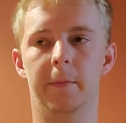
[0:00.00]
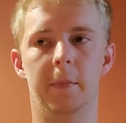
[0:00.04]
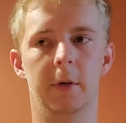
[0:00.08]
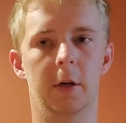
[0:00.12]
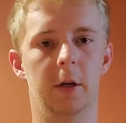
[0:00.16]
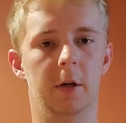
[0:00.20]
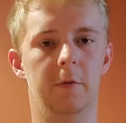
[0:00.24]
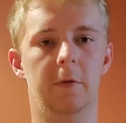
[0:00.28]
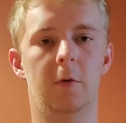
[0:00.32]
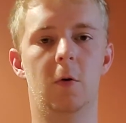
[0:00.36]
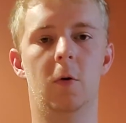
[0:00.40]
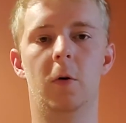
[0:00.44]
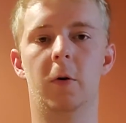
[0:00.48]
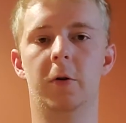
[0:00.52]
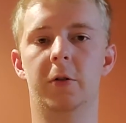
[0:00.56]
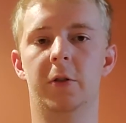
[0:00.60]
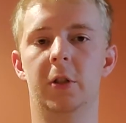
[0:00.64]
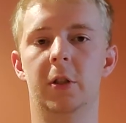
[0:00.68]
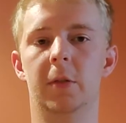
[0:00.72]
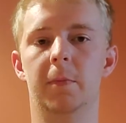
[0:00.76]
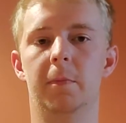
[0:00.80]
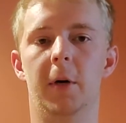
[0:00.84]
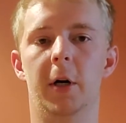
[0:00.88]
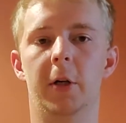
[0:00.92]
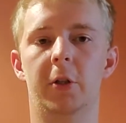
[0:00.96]
and of course
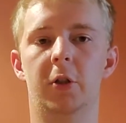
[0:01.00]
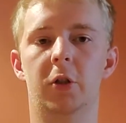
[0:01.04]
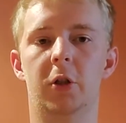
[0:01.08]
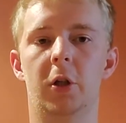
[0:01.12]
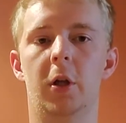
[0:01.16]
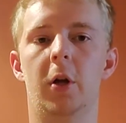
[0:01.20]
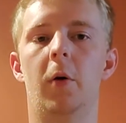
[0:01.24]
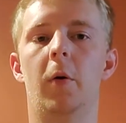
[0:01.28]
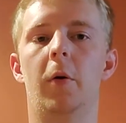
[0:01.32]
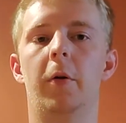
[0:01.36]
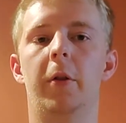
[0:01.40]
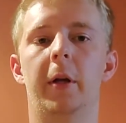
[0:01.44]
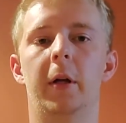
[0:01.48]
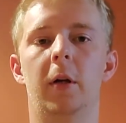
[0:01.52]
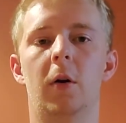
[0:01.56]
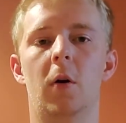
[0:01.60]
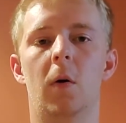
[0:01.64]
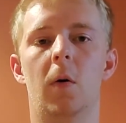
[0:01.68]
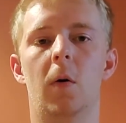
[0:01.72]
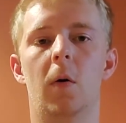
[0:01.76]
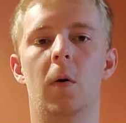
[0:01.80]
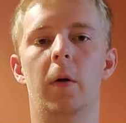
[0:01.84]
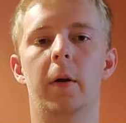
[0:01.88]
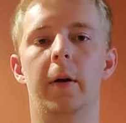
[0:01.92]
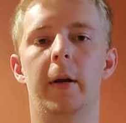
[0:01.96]
it's much lower than
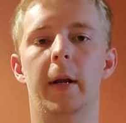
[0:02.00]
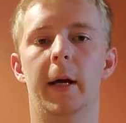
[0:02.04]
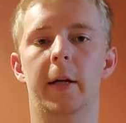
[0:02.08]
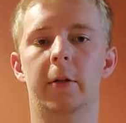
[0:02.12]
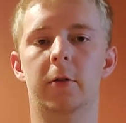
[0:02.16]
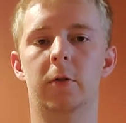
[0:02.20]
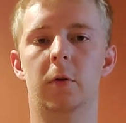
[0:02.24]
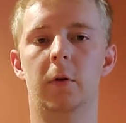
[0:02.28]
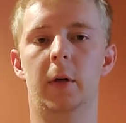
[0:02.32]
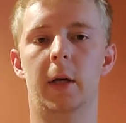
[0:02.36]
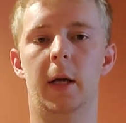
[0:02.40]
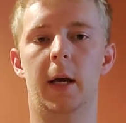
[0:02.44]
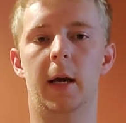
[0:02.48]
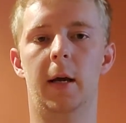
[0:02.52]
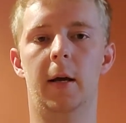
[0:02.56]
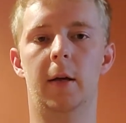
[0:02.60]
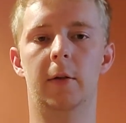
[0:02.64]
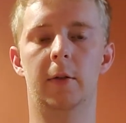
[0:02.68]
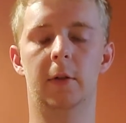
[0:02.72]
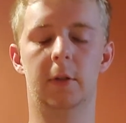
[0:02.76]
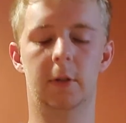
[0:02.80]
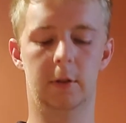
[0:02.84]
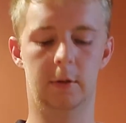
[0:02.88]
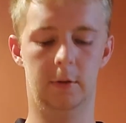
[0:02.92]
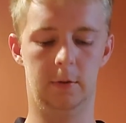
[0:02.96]
coal and natural
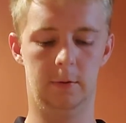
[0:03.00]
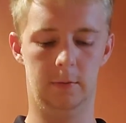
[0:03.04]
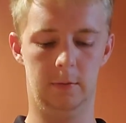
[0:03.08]
gas.